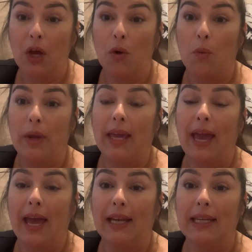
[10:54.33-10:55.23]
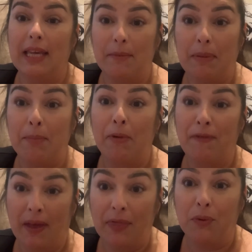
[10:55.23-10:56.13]
we can keep people
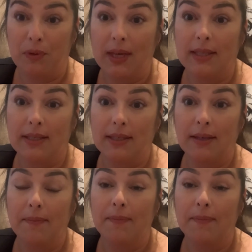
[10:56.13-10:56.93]
fed through this.